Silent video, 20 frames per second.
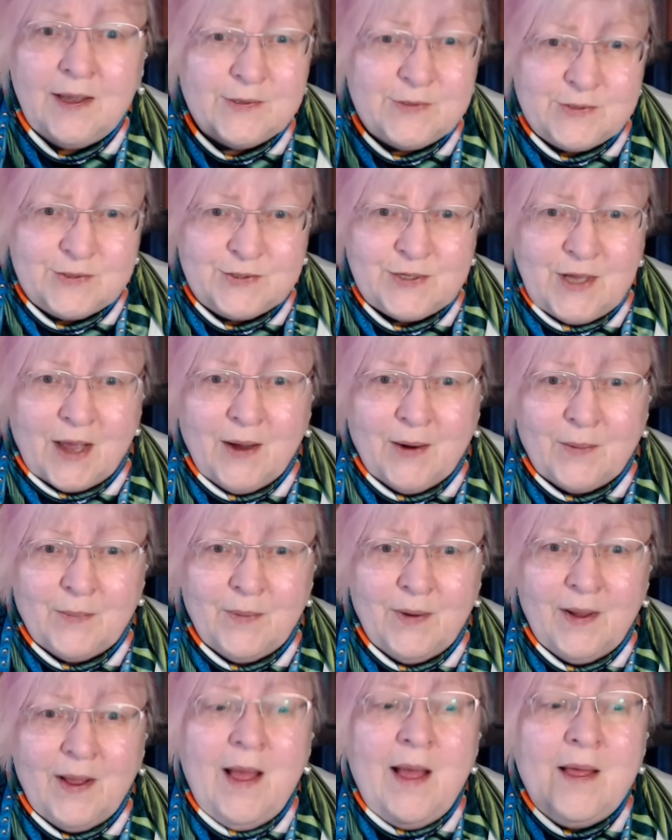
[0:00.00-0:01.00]

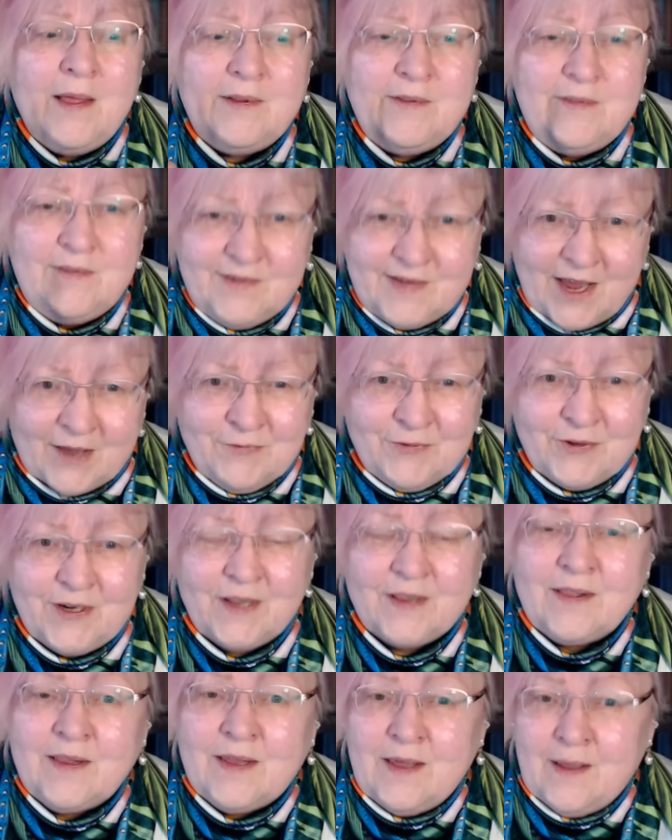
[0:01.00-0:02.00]
So
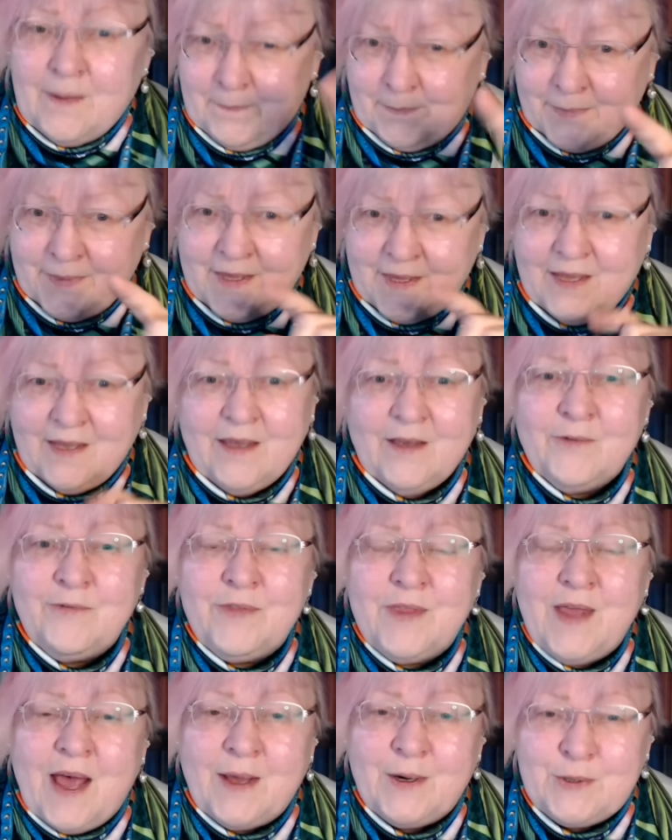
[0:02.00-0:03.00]
definitely
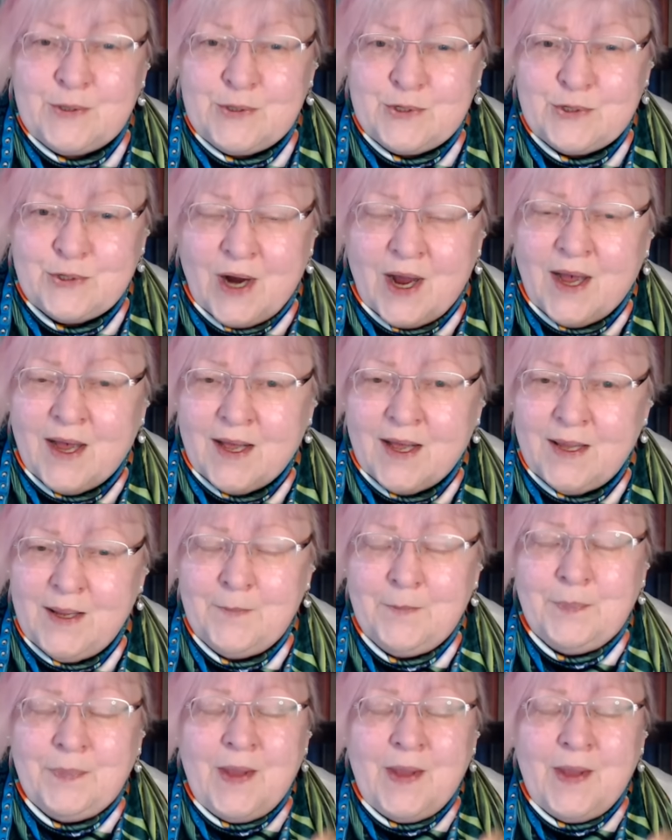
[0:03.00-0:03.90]
give that a try.